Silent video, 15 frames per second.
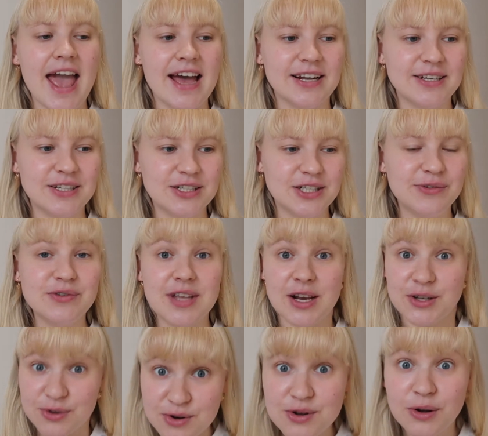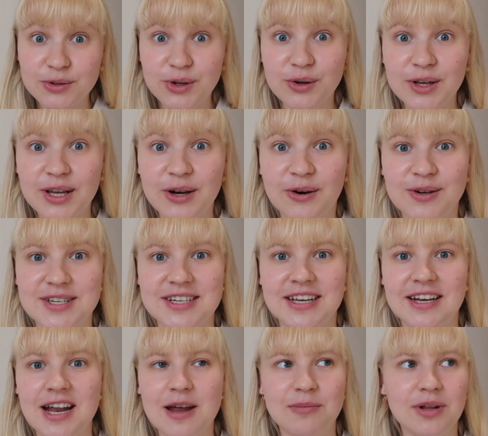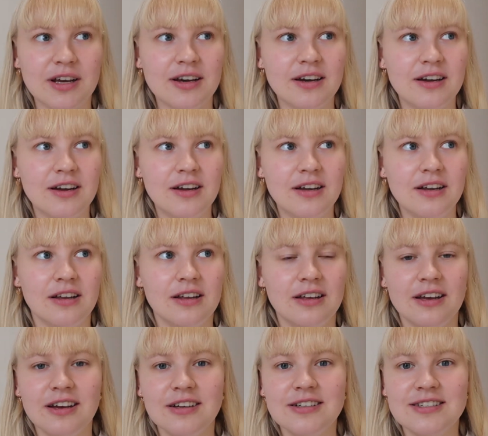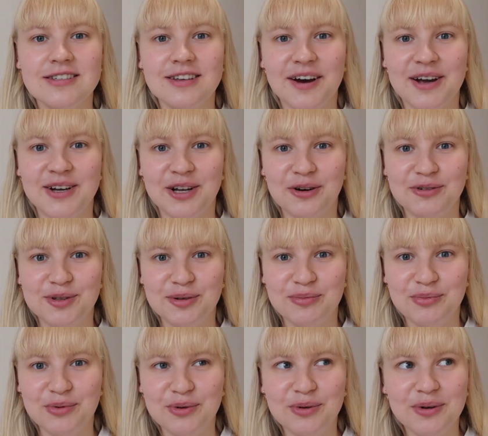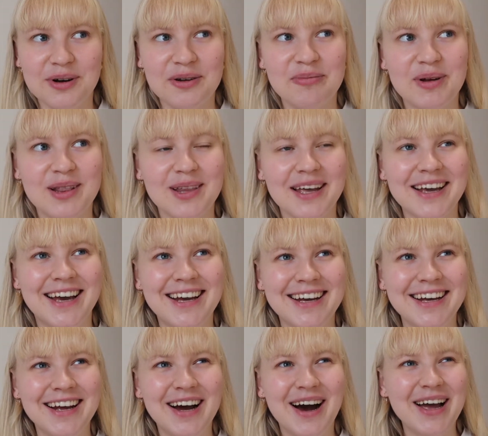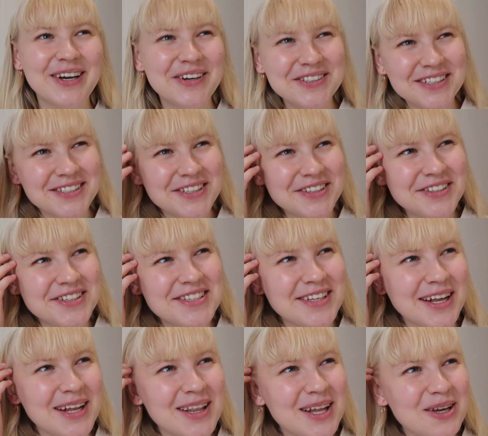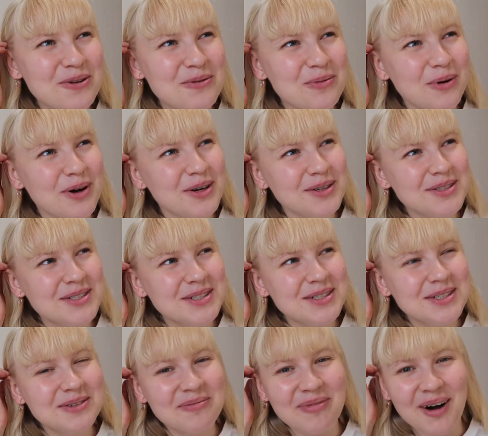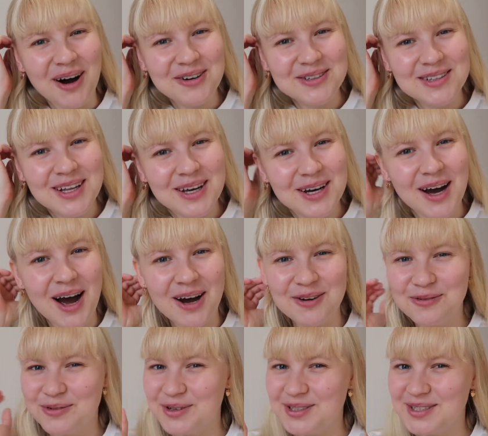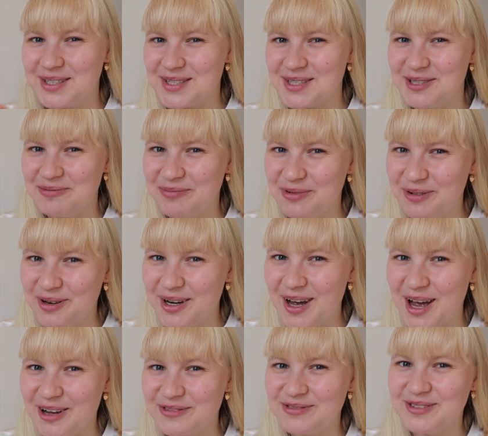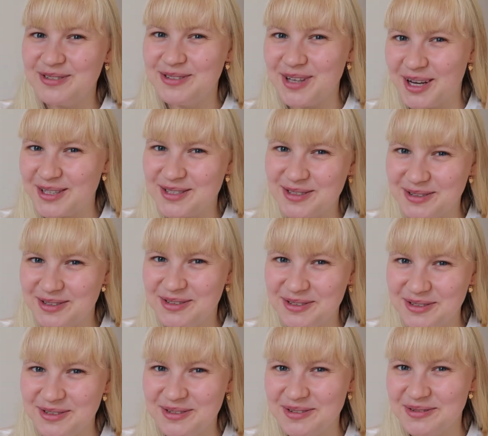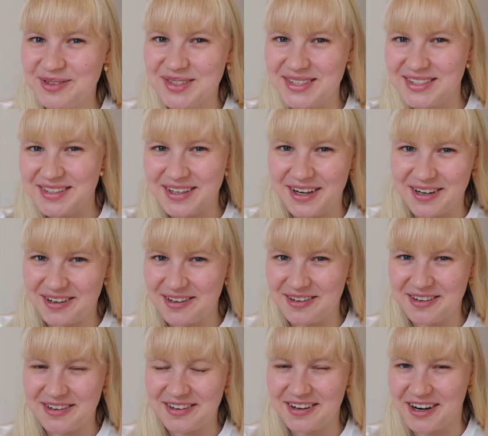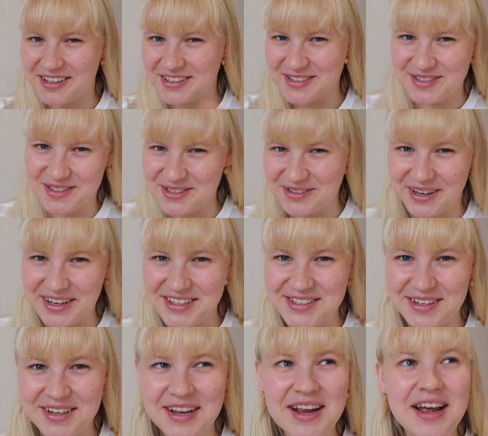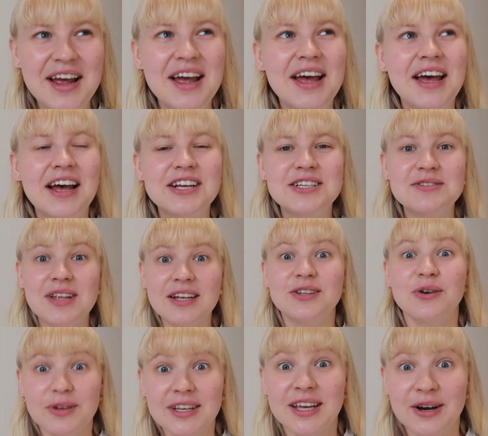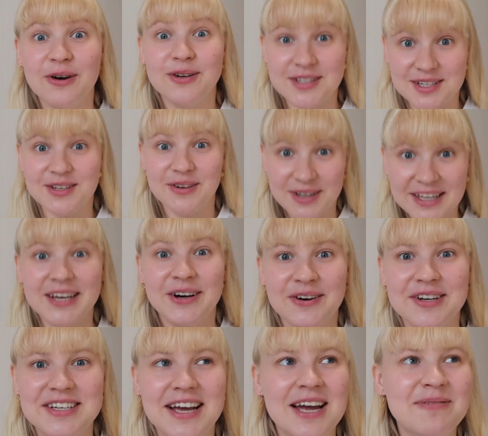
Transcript: And she was like, do you know Don Quixote? And I'm like, yes, I know the book, but like I couldn't understand, like, what is it about? Like, how, what does the book have has to do with the current situation? And she's like, Don Quixote, Don Quixote.